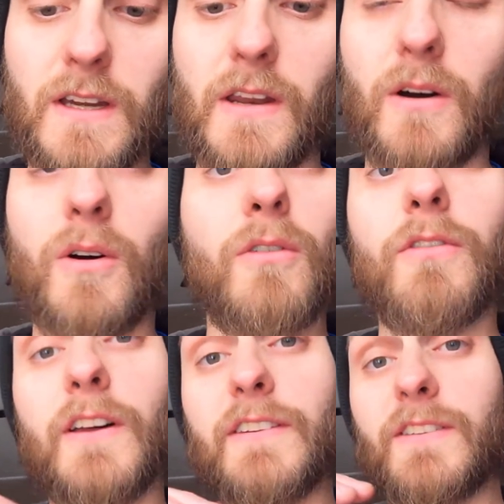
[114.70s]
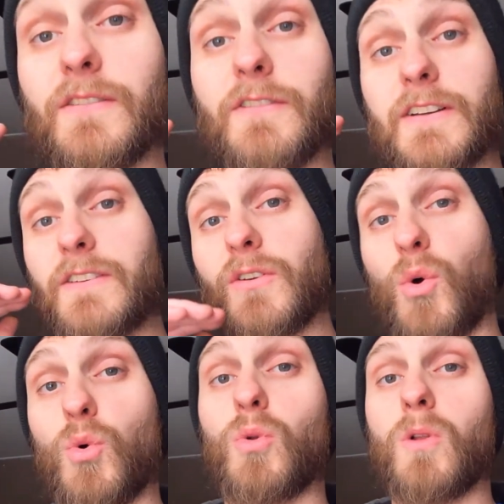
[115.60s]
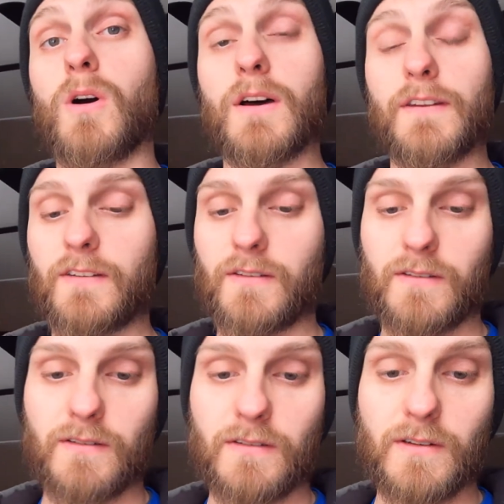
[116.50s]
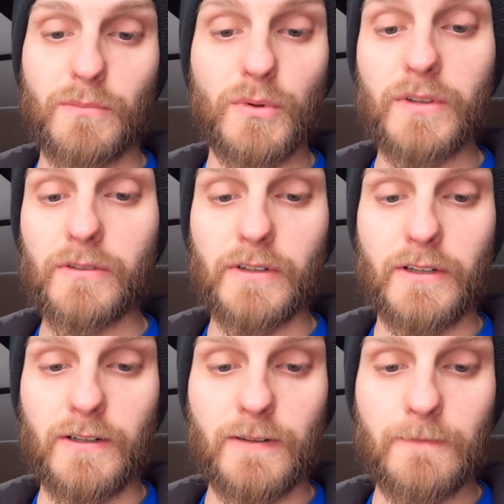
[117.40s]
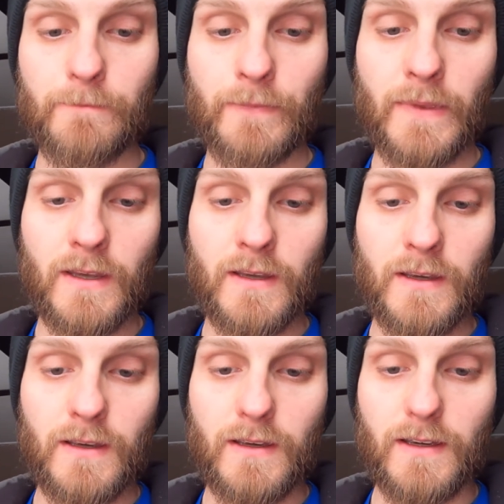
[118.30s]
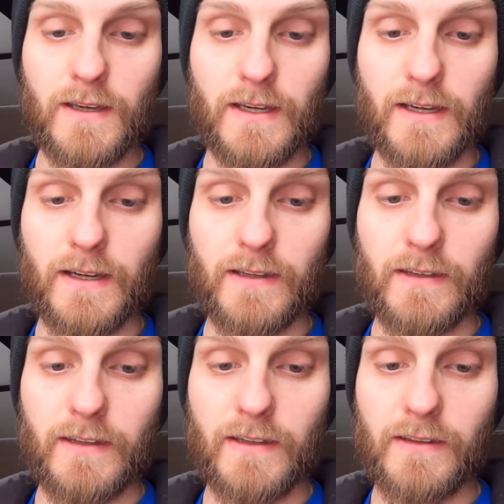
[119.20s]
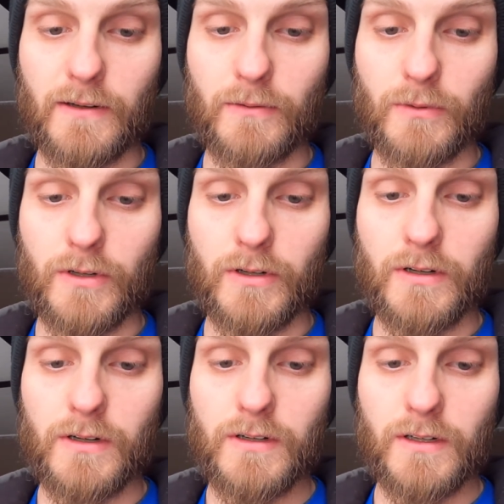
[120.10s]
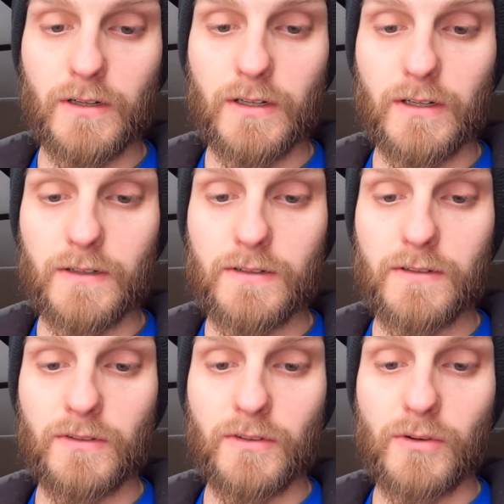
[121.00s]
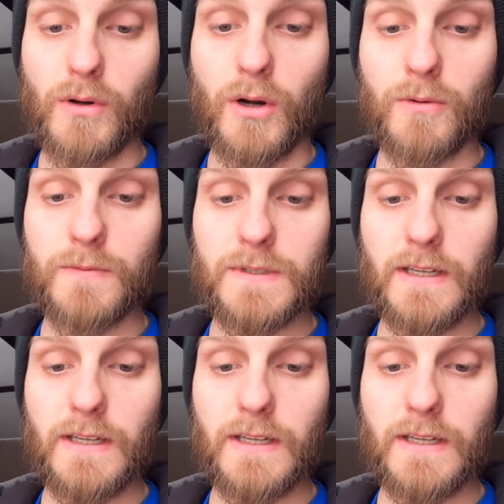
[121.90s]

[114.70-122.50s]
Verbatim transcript: and all of that stuff, like total loss. Completely gone and then there were uh, two homes